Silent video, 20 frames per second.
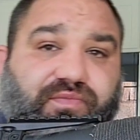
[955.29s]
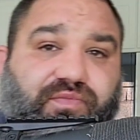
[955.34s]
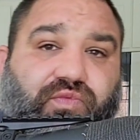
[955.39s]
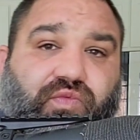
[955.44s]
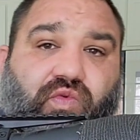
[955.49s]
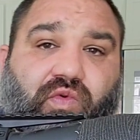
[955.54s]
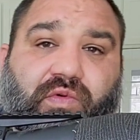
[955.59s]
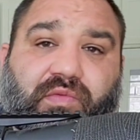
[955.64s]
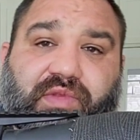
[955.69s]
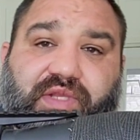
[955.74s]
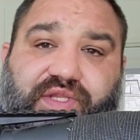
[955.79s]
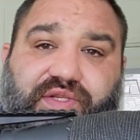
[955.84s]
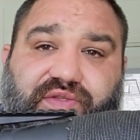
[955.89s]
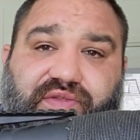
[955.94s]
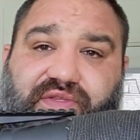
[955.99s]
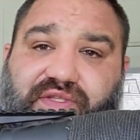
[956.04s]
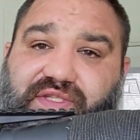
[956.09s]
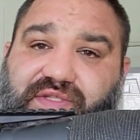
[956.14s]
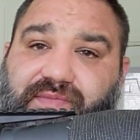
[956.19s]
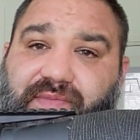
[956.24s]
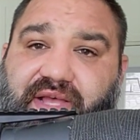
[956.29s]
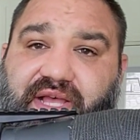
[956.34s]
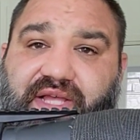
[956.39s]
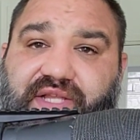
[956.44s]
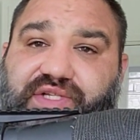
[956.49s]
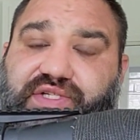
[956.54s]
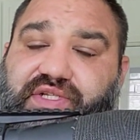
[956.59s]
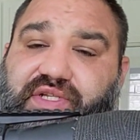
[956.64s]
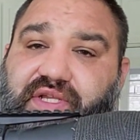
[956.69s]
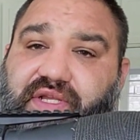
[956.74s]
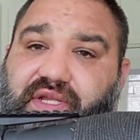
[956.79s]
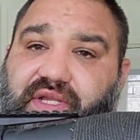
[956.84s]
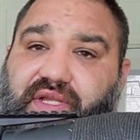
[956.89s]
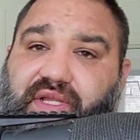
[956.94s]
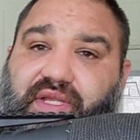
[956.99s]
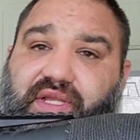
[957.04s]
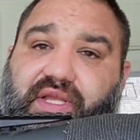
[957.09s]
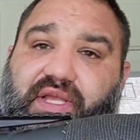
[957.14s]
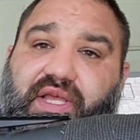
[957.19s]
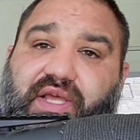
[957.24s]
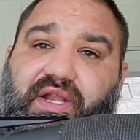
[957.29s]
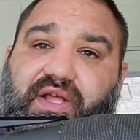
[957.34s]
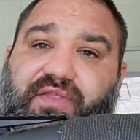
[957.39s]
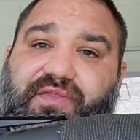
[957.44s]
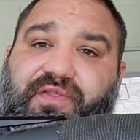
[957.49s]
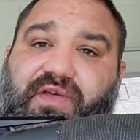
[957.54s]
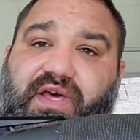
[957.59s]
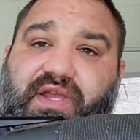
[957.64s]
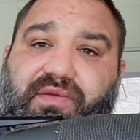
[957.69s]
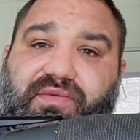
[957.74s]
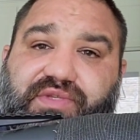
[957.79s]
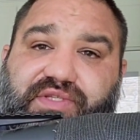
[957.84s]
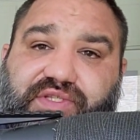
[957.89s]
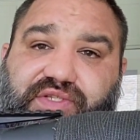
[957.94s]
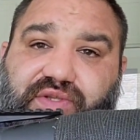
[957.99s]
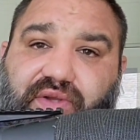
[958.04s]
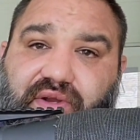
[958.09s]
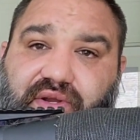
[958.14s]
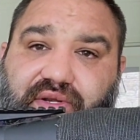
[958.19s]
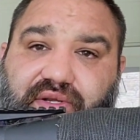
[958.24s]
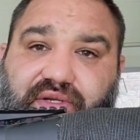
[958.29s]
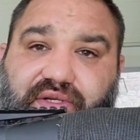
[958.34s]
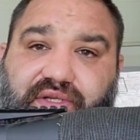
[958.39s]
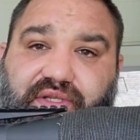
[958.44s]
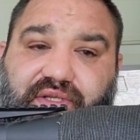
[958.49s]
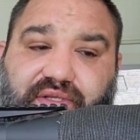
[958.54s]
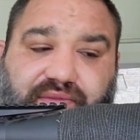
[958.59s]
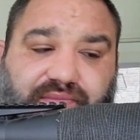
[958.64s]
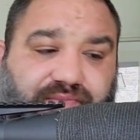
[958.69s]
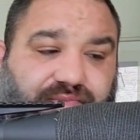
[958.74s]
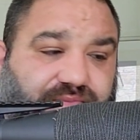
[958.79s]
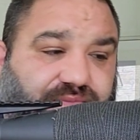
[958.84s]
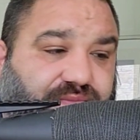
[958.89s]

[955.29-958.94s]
normally do this match, and I thought it was starting to